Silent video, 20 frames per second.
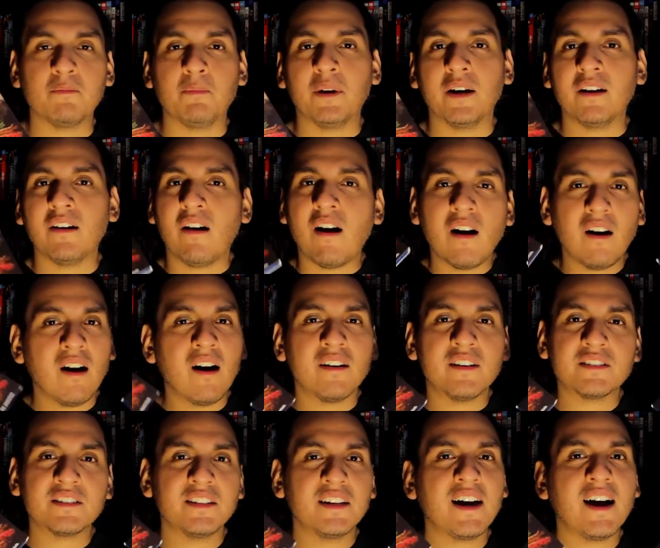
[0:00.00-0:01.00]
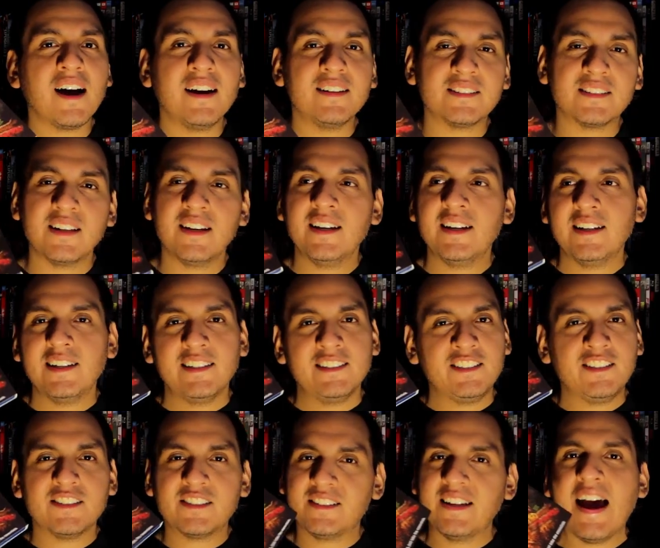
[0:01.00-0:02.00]
But honestly, guys,
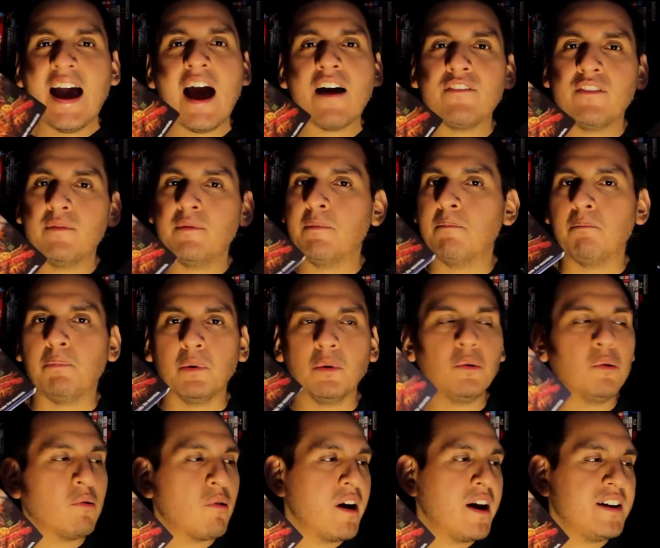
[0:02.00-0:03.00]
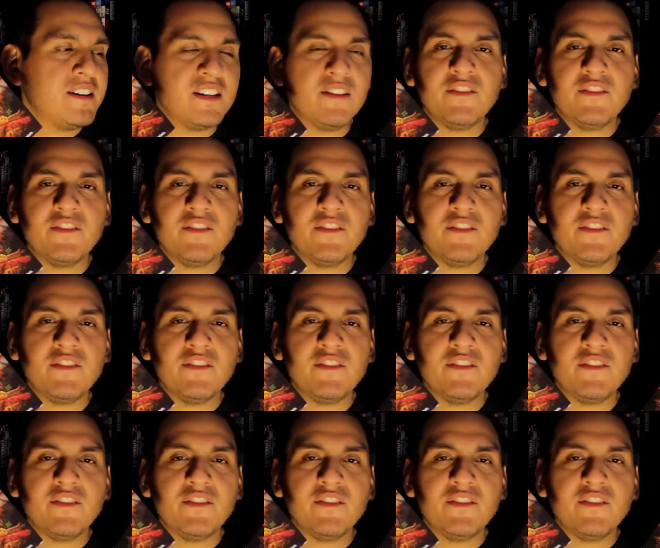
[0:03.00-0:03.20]
just to have them in Blu-ray,